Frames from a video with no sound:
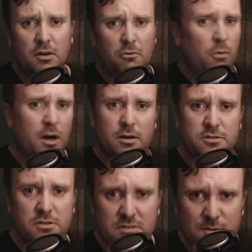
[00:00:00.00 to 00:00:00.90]
Why aren't
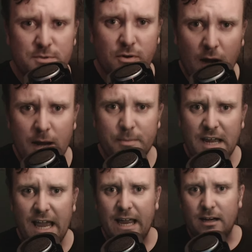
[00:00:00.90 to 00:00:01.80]
you subscribed
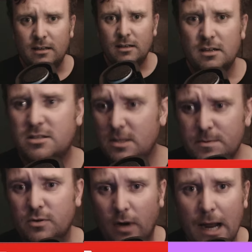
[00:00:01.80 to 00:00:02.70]
yet?
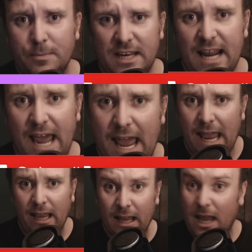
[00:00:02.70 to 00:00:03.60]
Subscribe
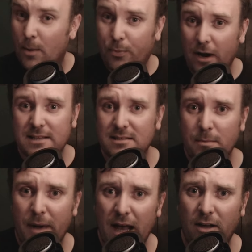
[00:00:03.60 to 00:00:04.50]
today and press the
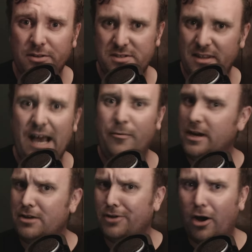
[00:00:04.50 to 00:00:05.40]
bell so that way
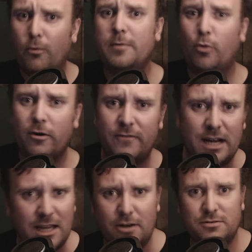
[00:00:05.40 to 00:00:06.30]
you know when more
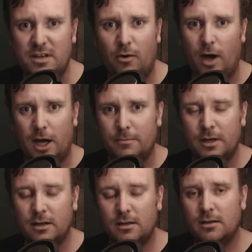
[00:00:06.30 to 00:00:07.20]
videos go up.
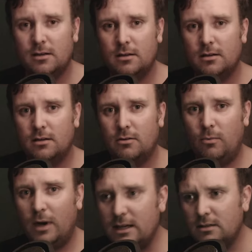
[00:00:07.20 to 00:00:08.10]

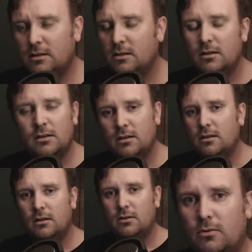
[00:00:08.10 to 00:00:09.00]
What?
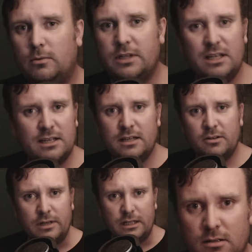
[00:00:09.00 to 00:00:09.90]
What are you doing?